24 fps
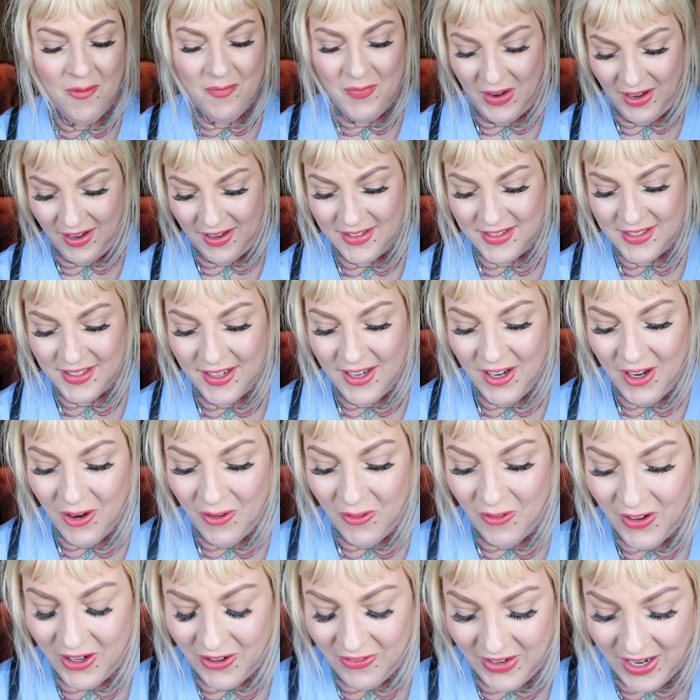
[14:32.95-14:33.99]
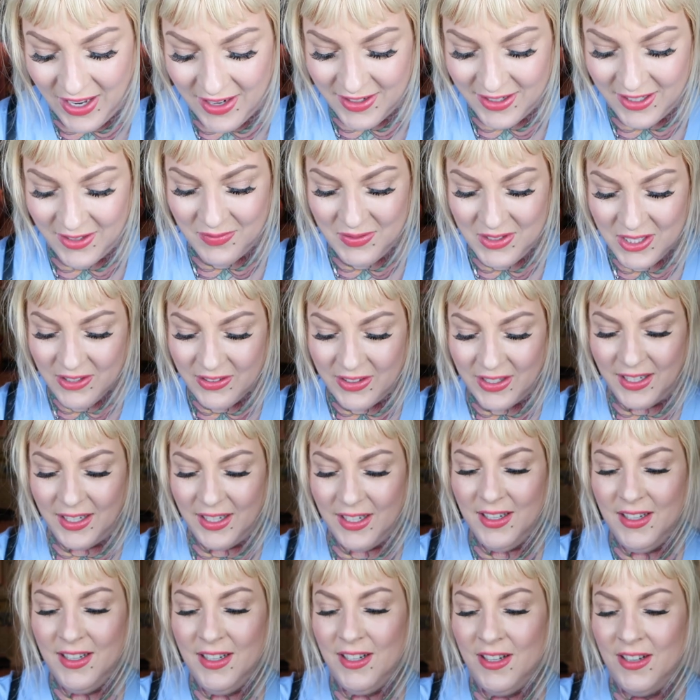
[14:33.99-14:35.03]
But what we ended up
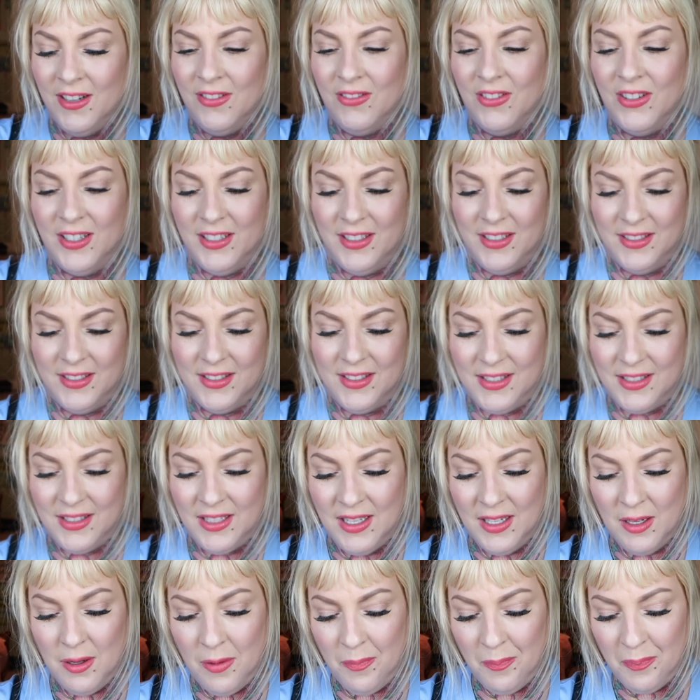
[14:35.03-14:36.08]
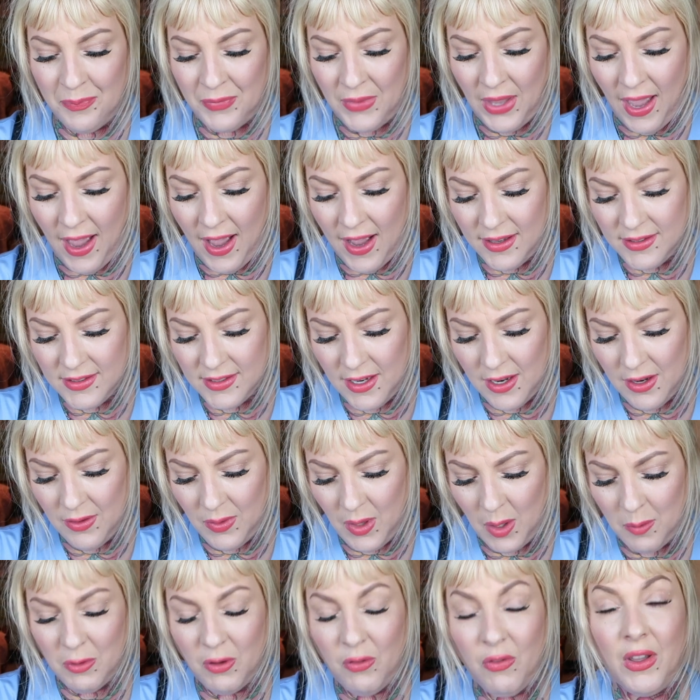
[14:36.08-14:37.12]
doing was asking
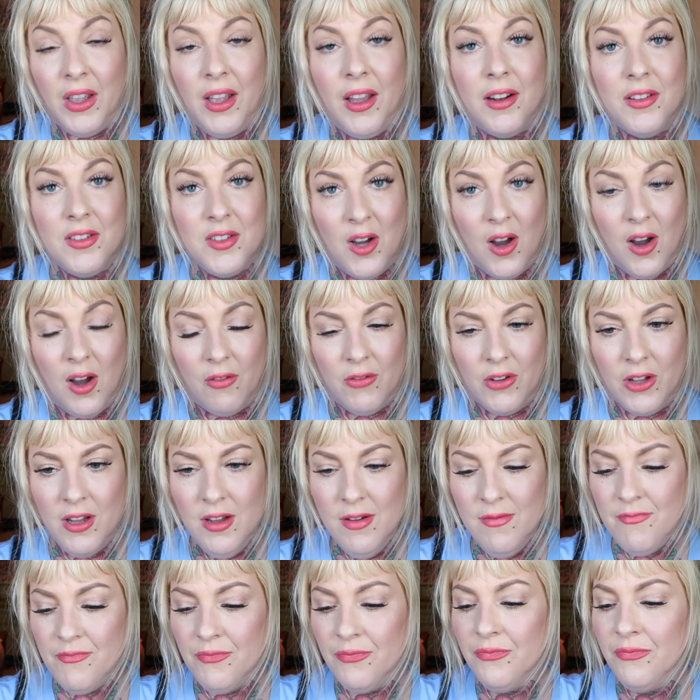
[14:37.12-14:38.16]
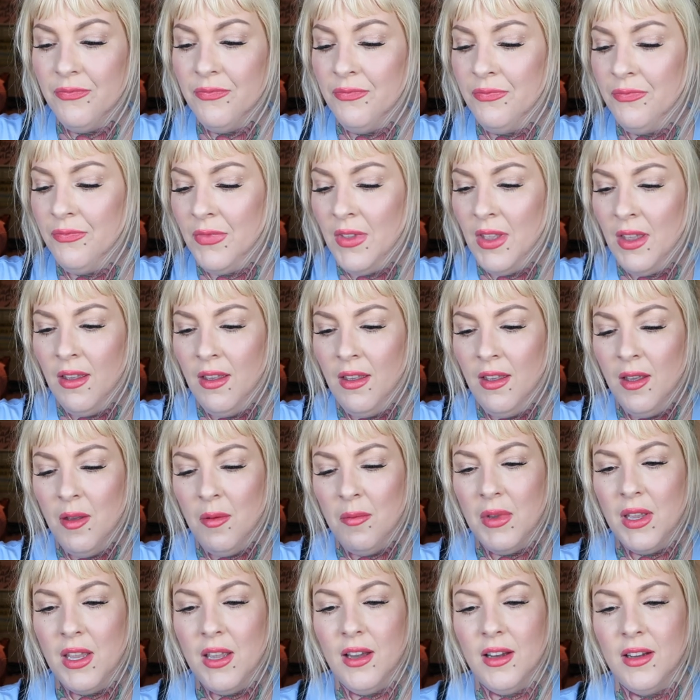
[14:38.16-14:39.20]
them if they had kava
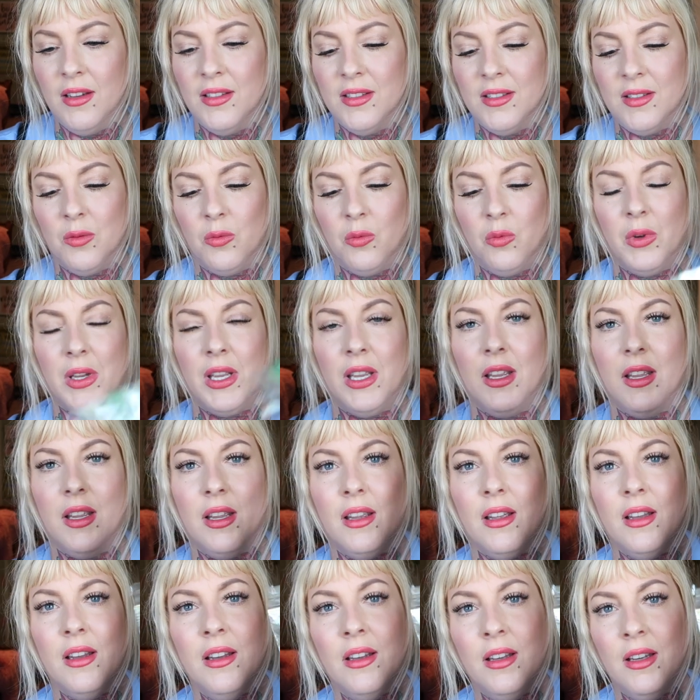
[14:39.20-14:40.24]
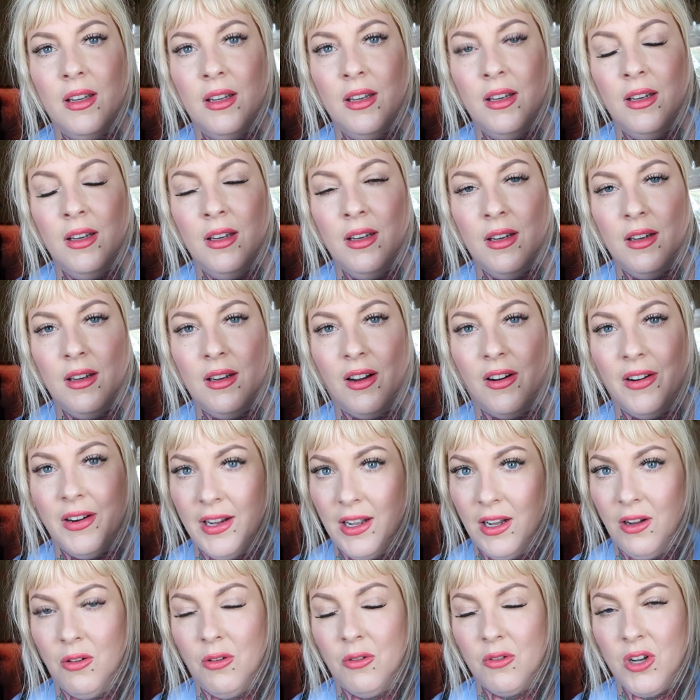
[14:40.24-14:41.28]
because we are
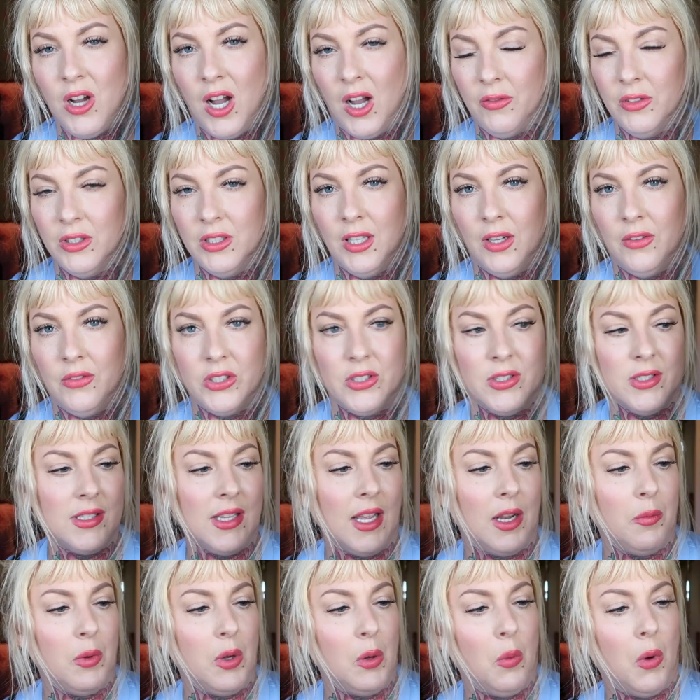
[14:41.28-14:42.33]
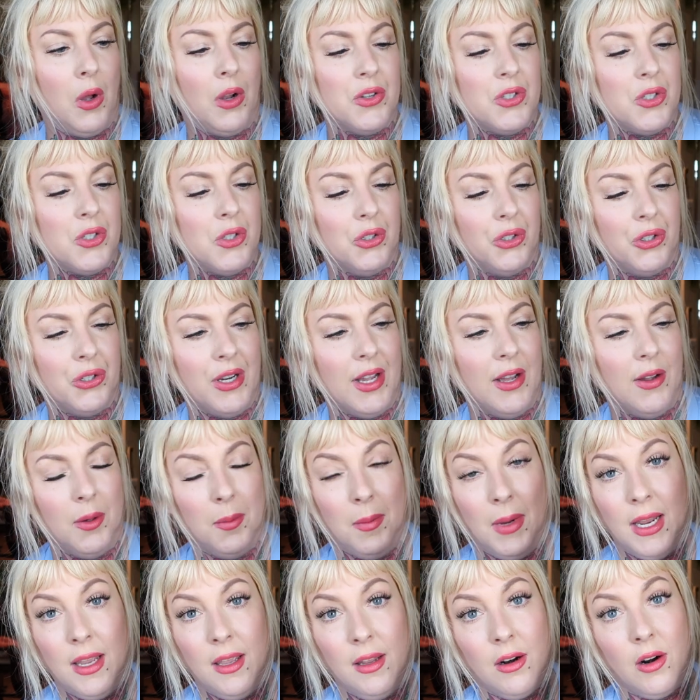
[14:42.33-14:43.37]
now kava lovers and we want to learn how to
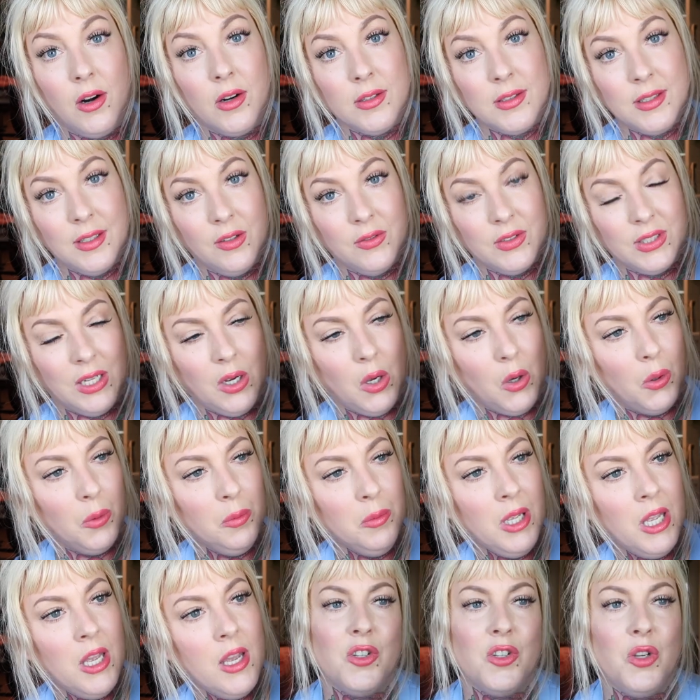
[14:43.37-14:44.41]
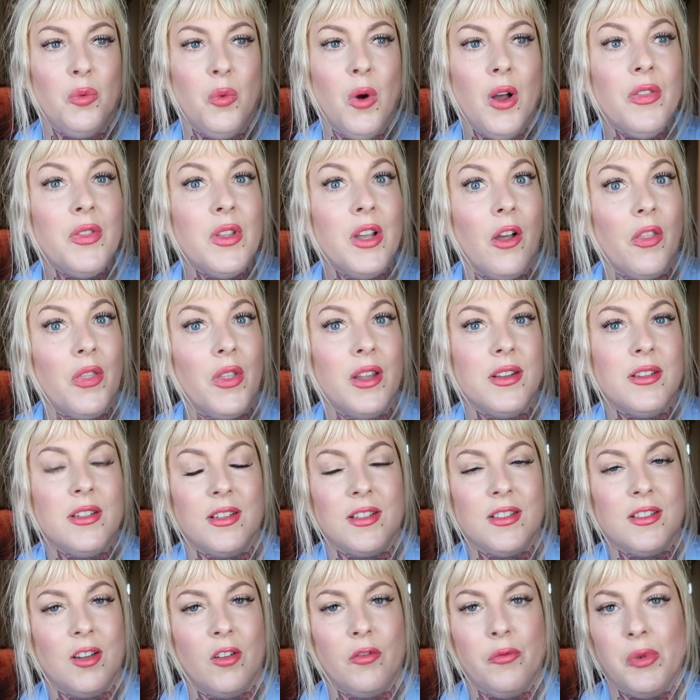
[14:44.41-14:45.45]
make it ourselves at home. you want the
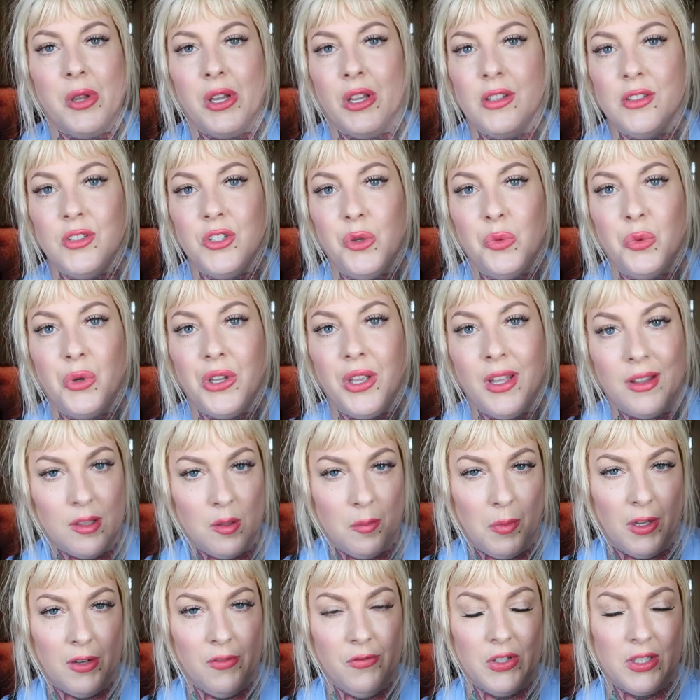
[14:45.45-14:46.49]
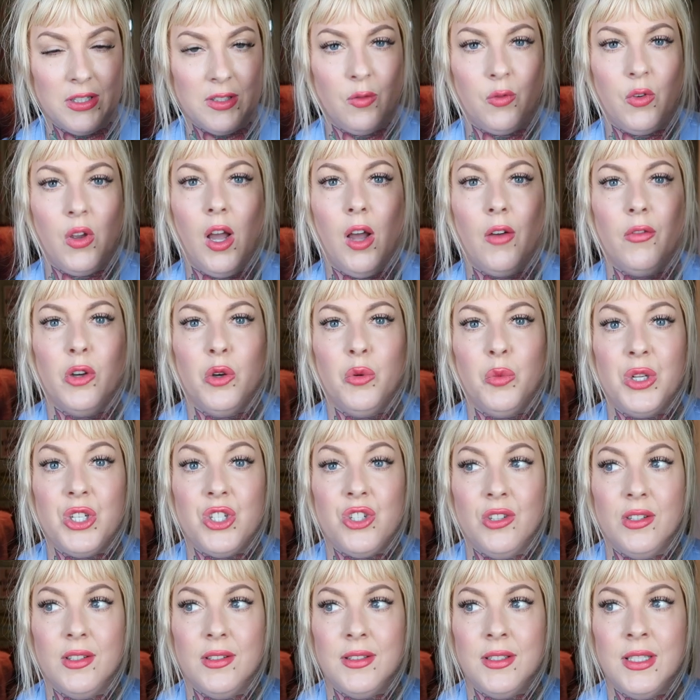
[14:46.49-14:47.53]
authentic stuff because you will get the benefits of kava,
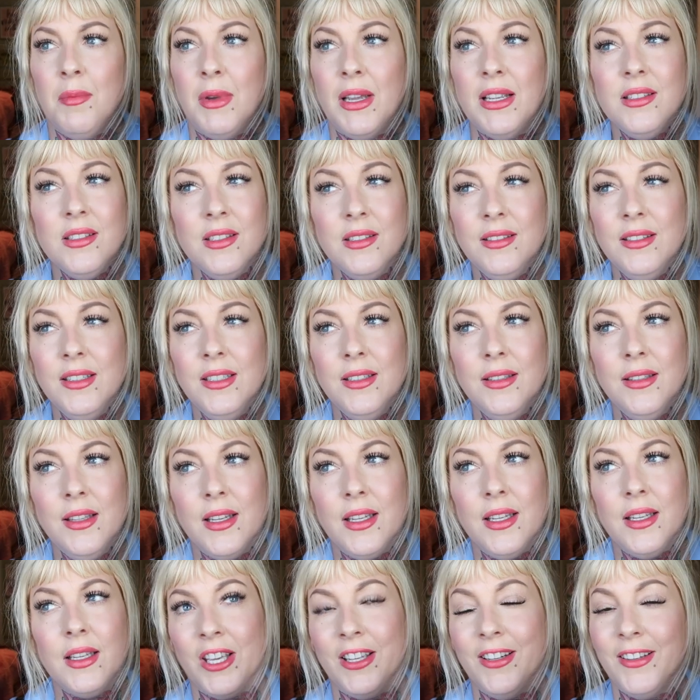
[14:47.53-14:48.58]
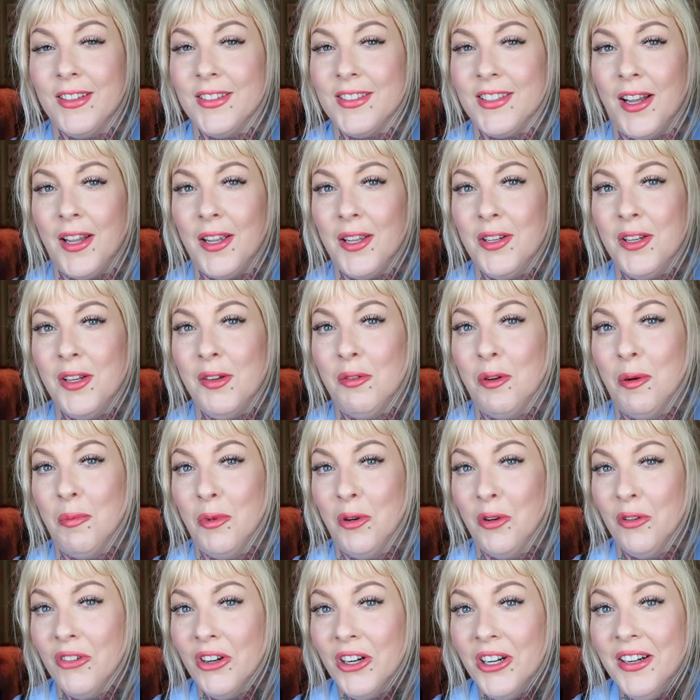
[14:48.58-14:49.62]
which is basically like an anxiety
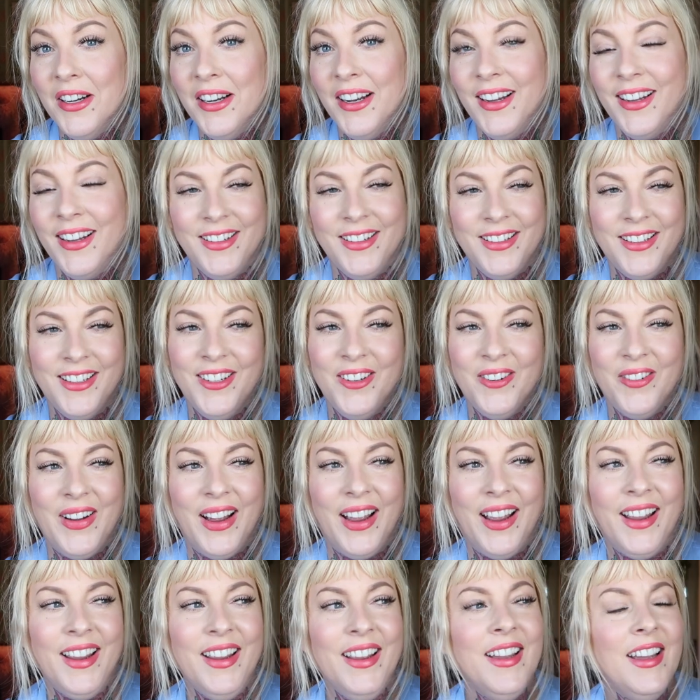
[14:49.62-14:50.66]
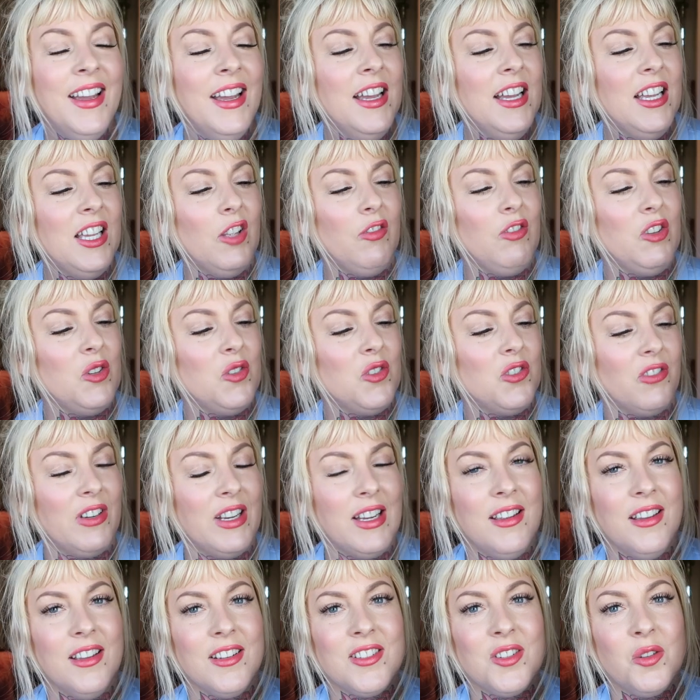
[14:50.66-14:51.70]
remover in a way. If you
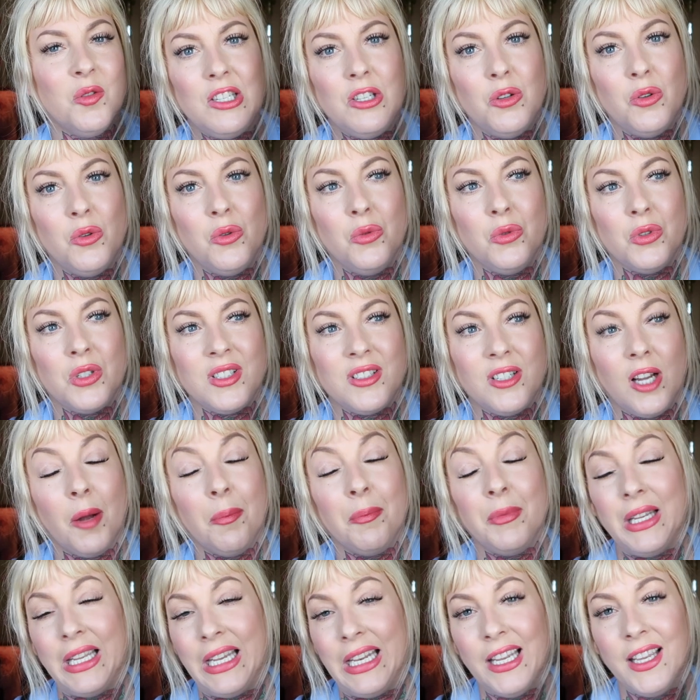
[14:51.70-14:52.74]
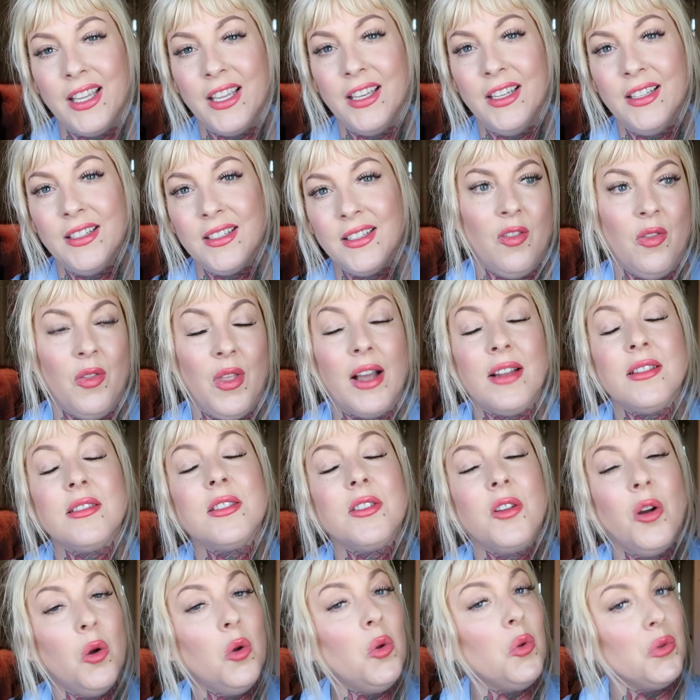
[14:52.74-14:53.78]
drink it, you stop needing it. That's
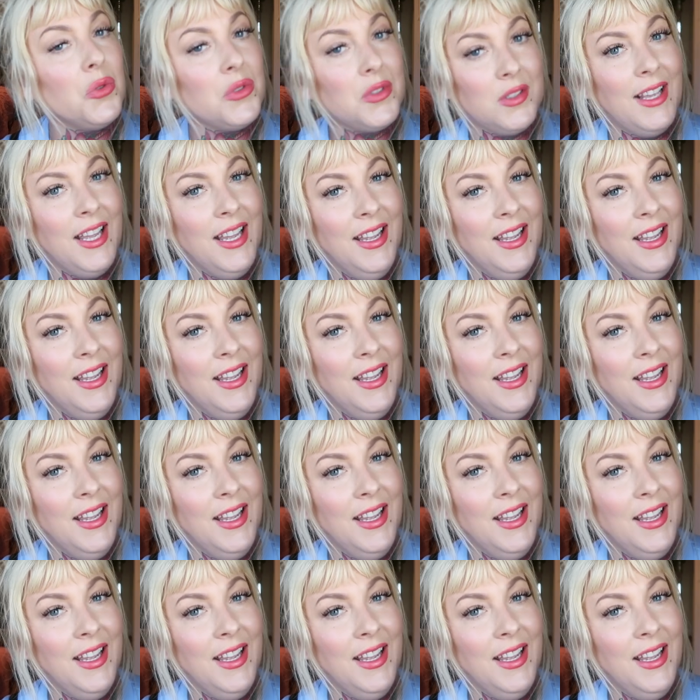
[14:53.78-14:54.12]
goals.